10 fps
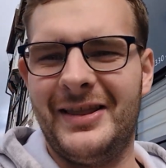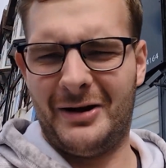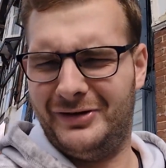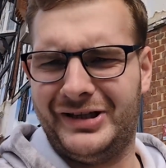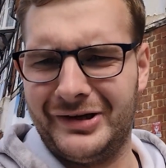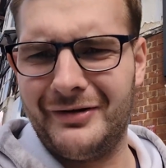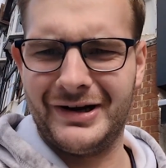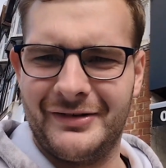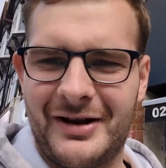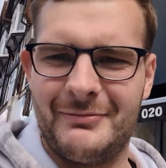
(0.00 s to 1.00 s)
that was so
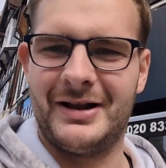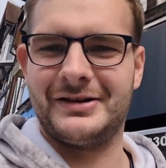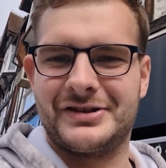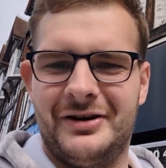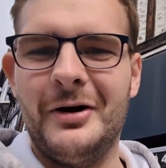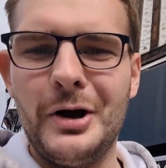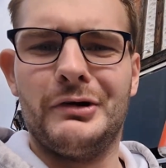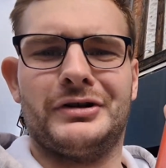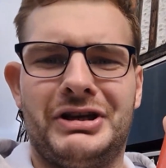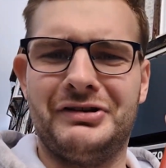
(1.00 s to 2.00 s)
random, coming out of shop,
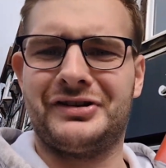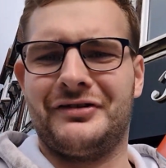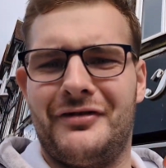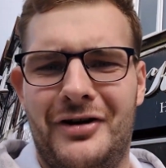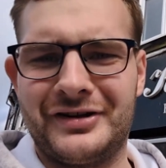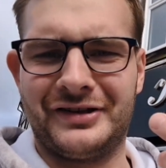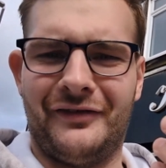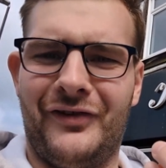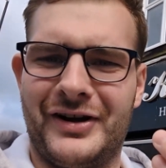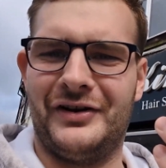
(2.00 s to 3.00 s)
Chooser Rocks,
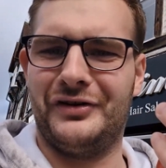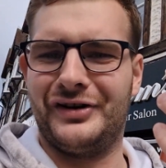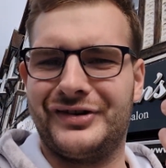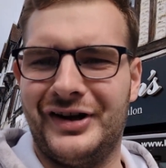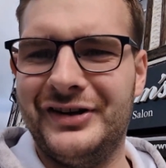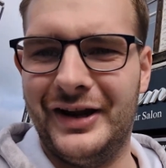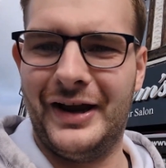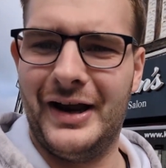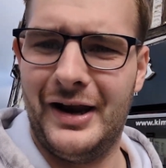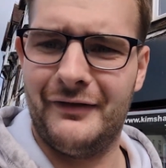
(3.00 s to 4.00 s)
fucking on a
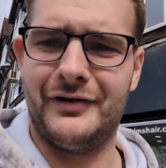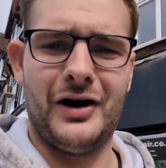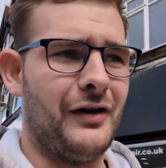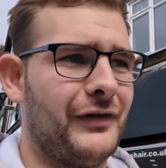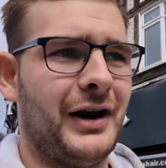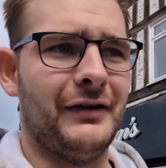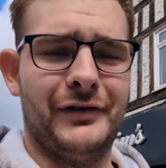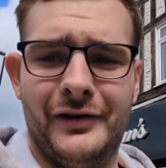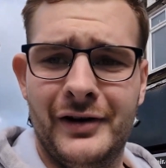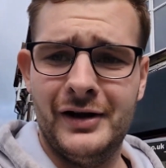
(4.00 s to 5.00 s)
Sunday at 11, half 11.